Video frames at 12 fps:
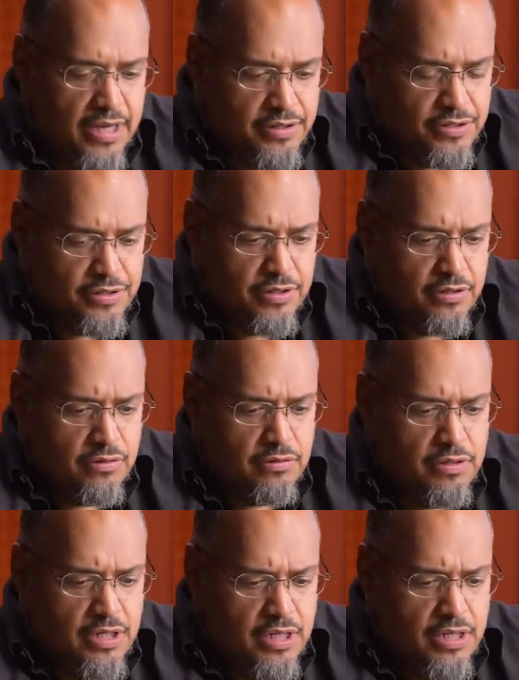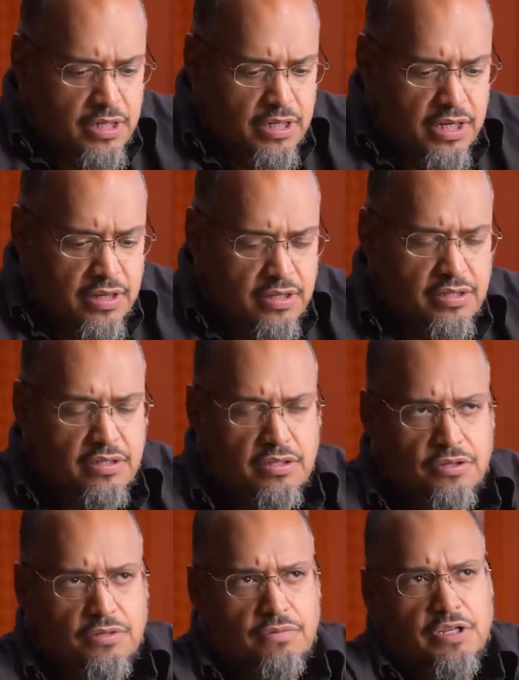And so in this
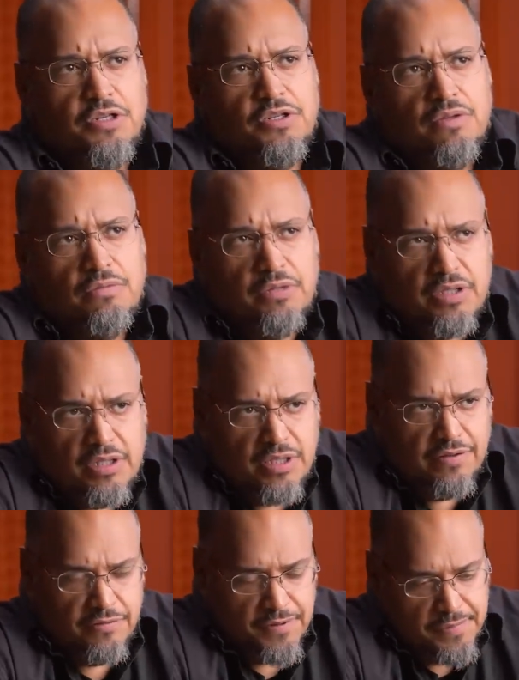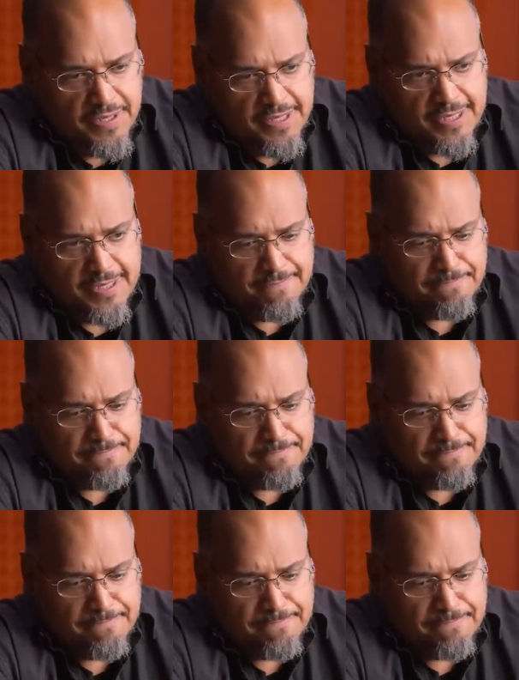situation with the MVP,